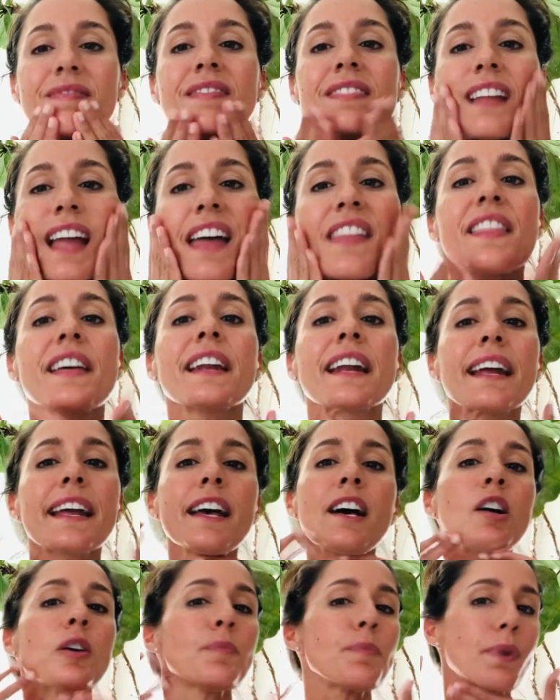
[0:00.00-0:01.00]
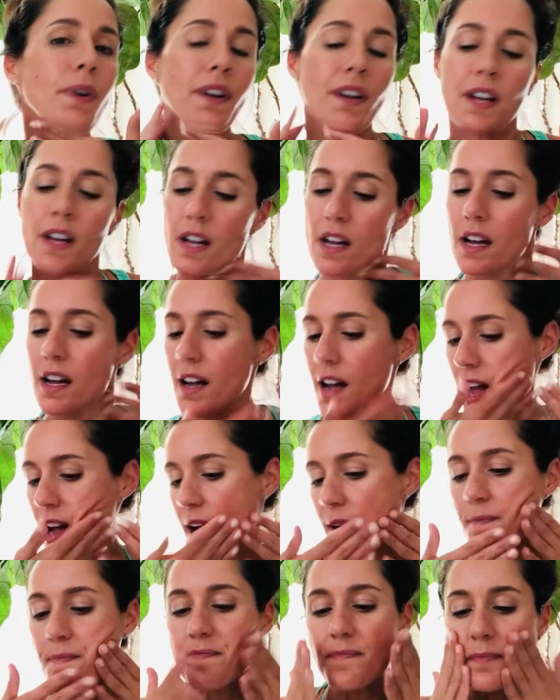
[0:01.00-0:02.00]
and then I help
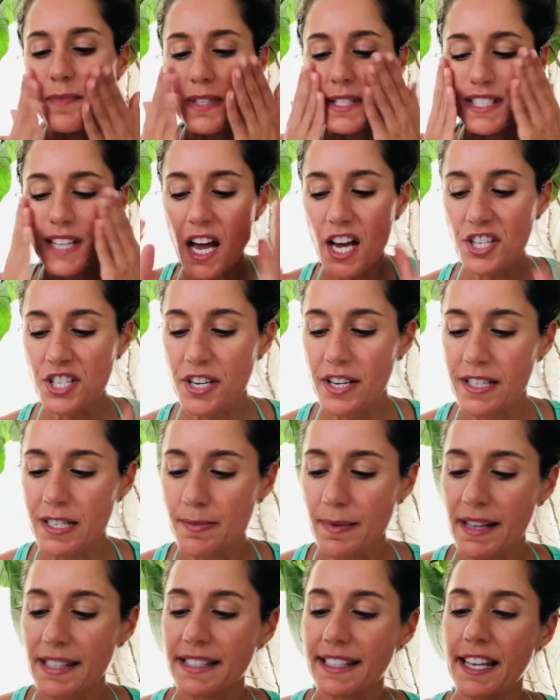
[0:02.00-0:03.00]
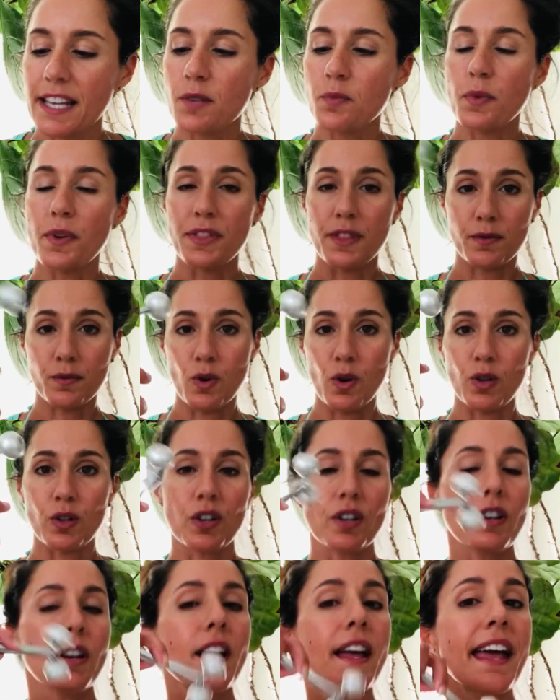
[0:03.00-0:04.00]
massage it into my skin with the
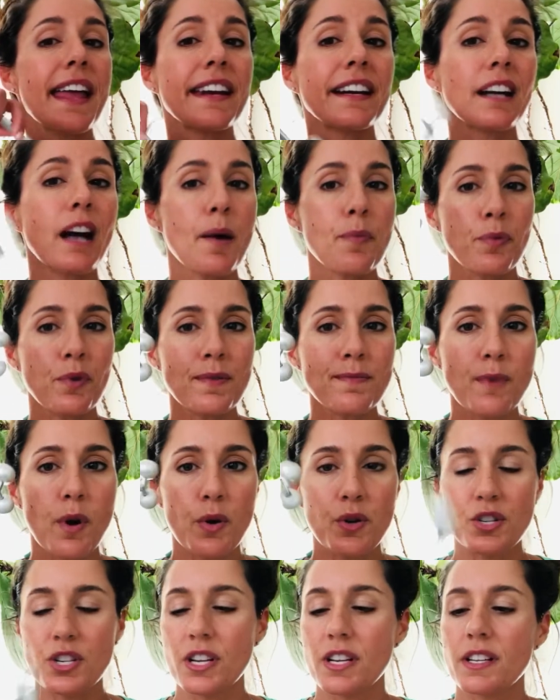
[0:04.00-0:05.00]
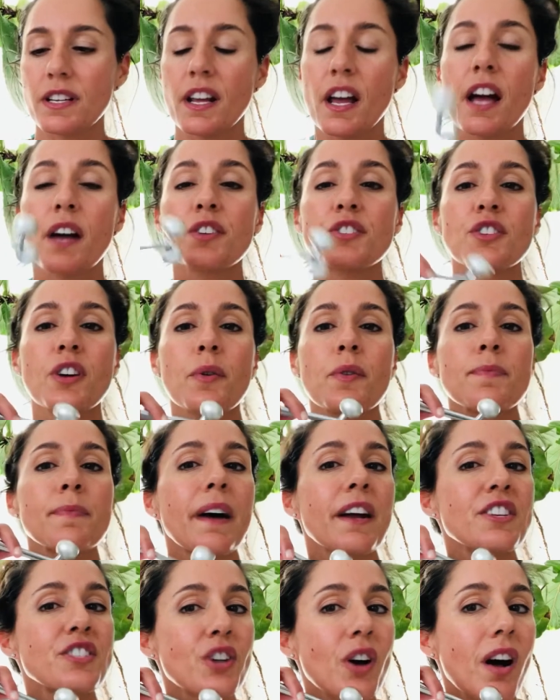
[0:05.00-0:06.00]
roller in an upward motion. Start with my
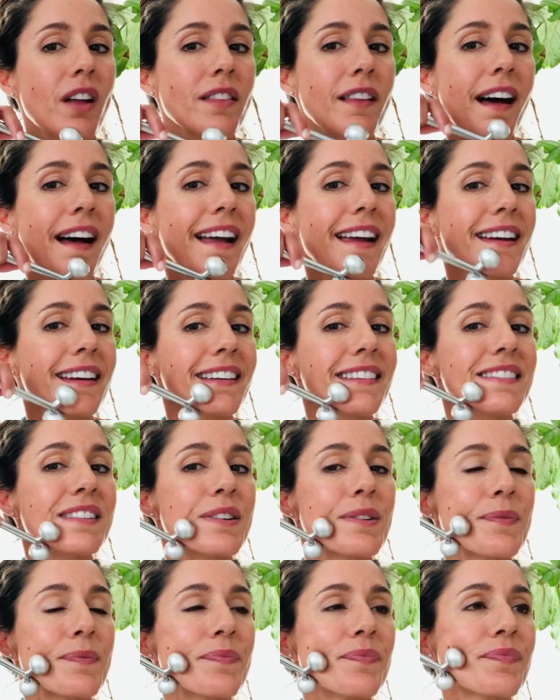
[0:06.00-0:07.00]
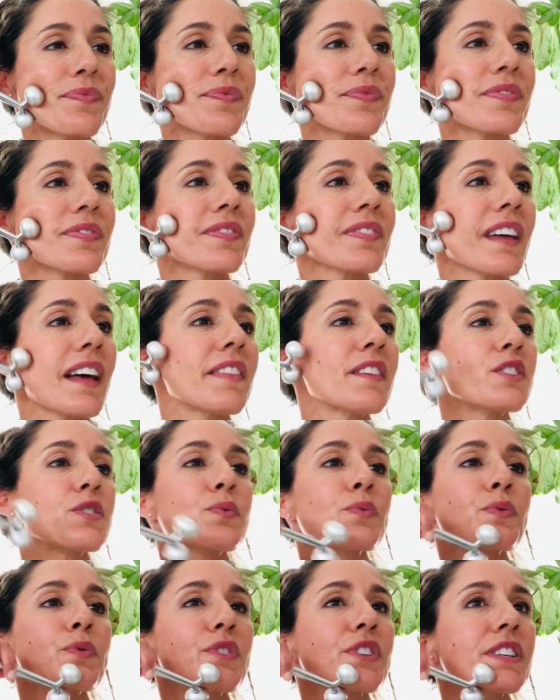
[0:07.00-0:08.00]
jawline, and this
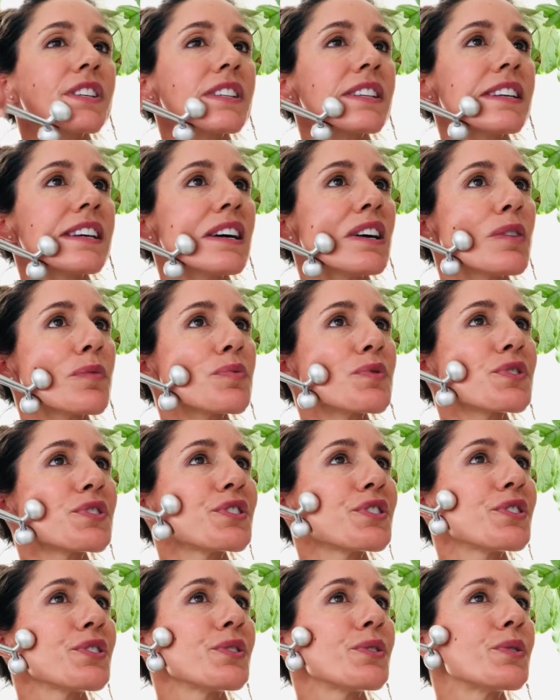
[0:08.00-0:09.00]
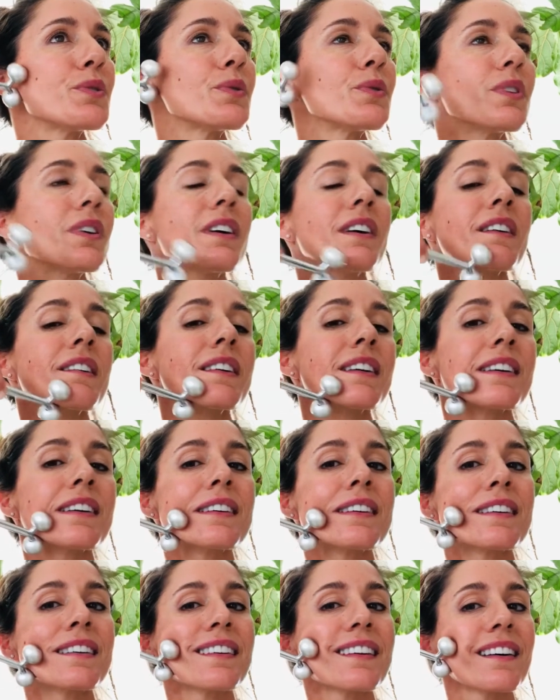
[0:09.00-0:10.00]
really helps to
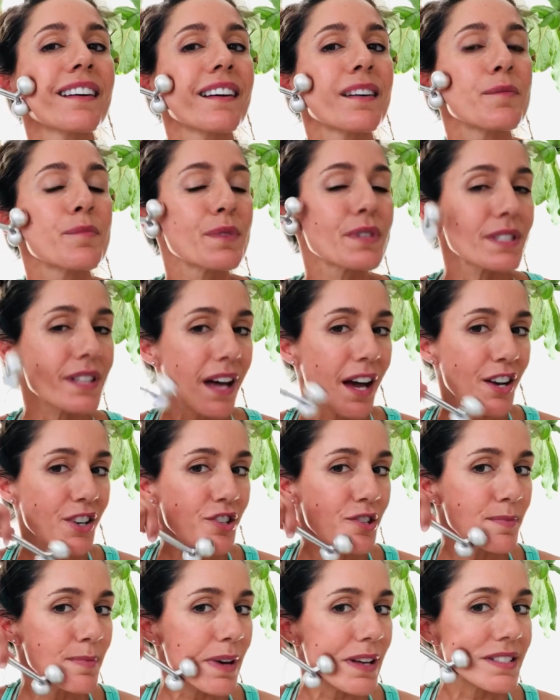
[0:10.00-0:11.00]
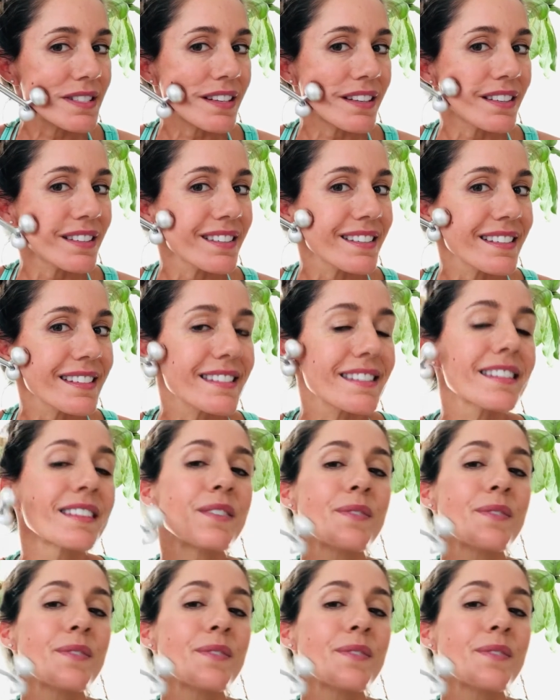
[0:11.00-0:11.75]
massage your muscles,